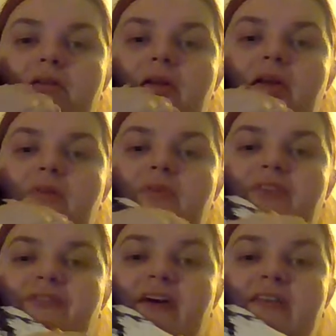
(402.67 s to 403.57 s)
and with
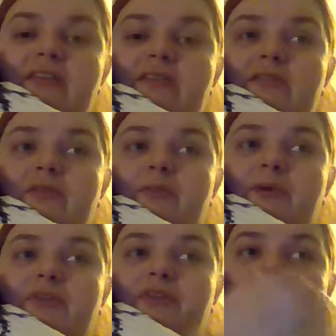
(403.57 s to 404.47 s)
the fact that they're
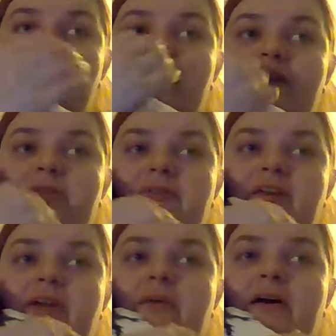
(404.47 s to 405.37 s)
both adult bunnies, it'll
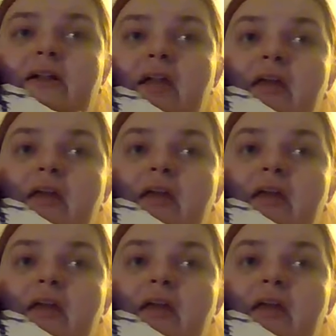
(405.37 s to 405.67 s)
take a while.